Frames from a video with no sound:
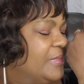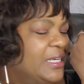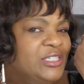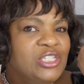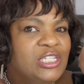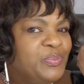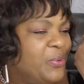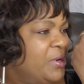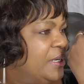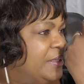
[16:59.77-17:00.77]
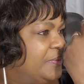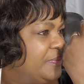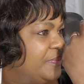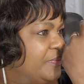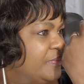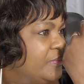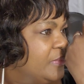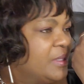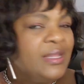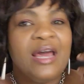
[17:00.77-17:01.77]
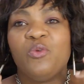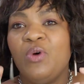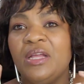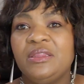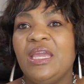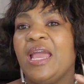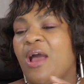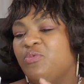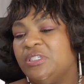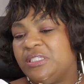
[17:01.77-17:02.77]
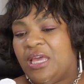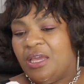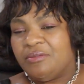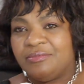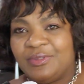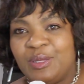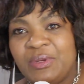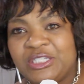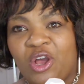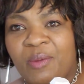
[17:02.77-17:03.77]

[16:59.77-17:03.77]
It's just pretty. Now, the one thing I will say, let me talk